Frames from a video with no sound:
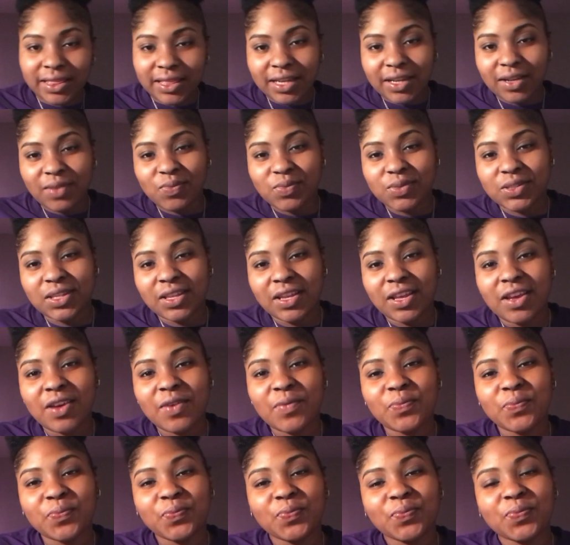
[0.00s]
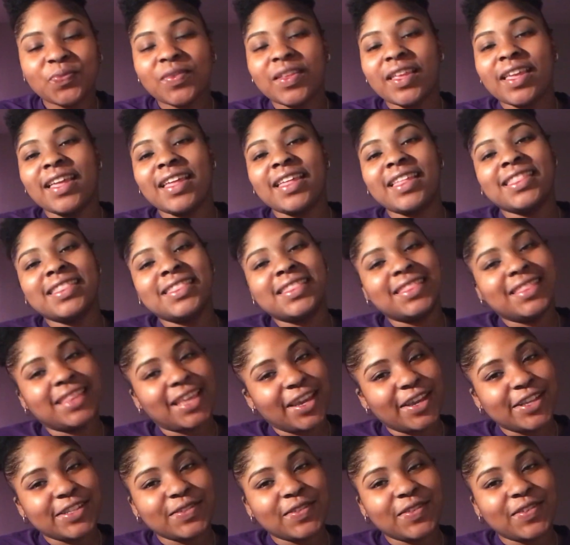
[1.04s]
thumbs up.
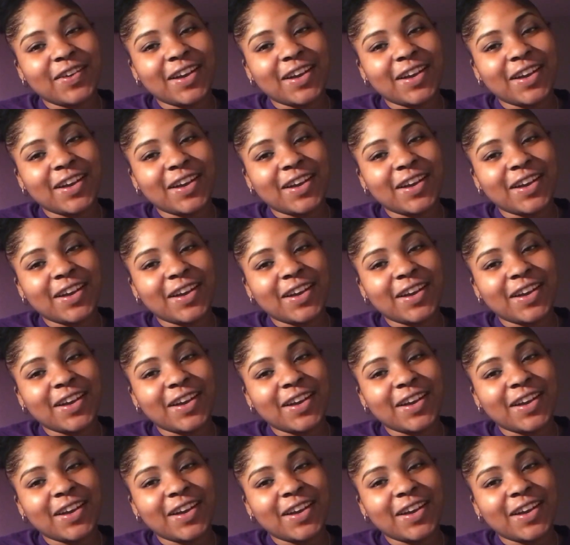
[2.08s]
Thanks for